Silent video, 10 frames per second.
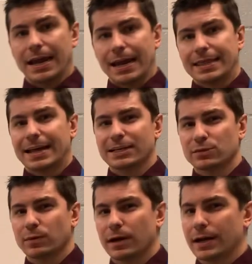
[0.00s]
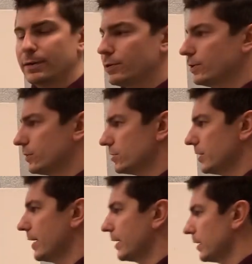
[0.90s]
And that's why when you're
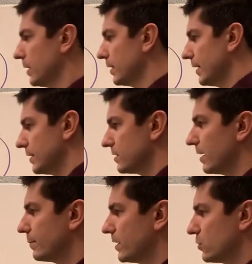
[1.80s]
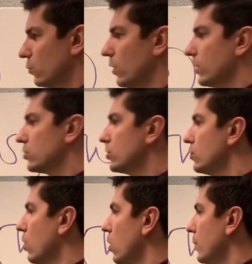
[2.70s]
sick, the enzyme doesn't work, so
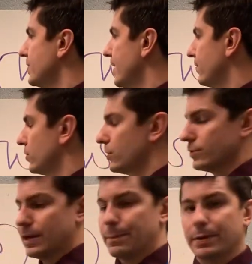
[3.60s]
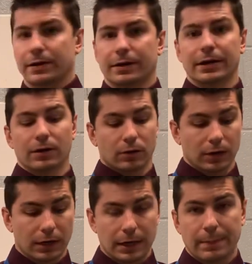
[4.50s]
you always have to use that bigger
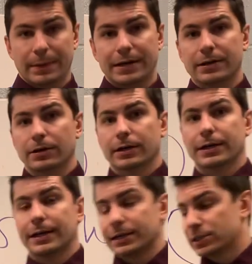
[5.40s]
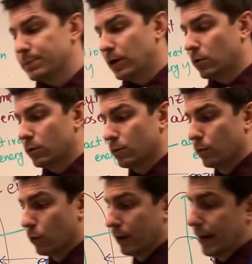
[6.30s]
hill, meaning you're going to expel
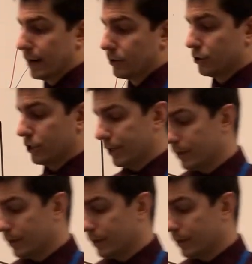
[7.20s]
more energy.